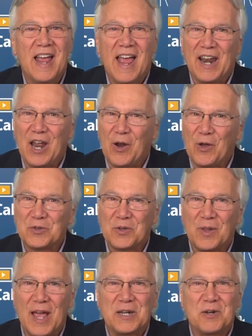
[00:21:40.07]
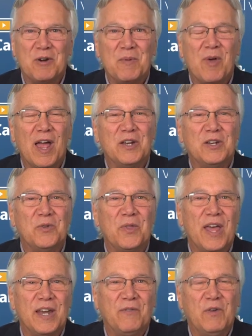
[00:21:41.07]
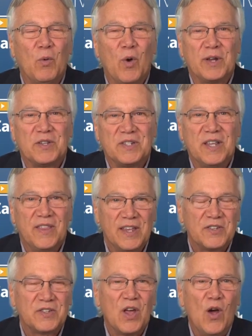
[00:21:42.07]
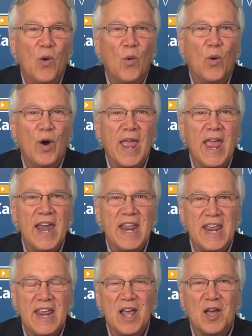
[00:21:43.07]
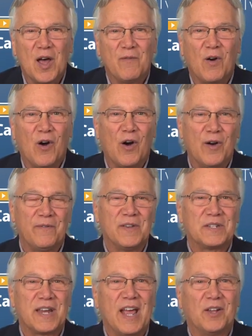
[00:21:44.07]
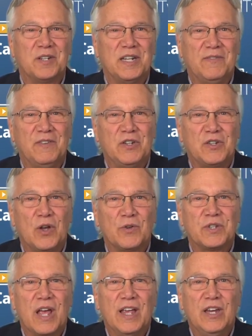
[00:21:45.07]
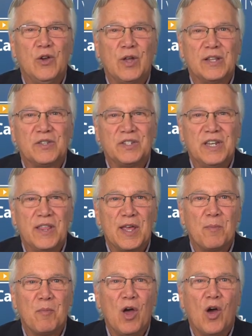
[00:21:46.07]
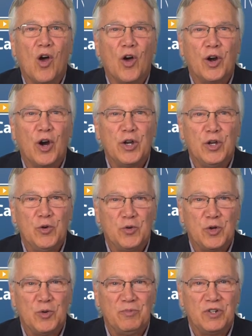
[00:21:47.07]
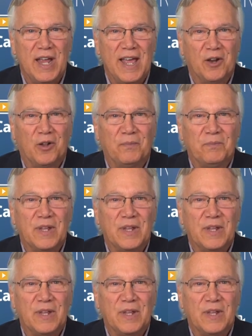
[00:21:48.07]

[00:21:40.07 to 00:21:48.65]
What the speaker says: And I'd also like to remind you that if you want to see this or any of our Fiscal TV shows, you can see them on our YouTube channel.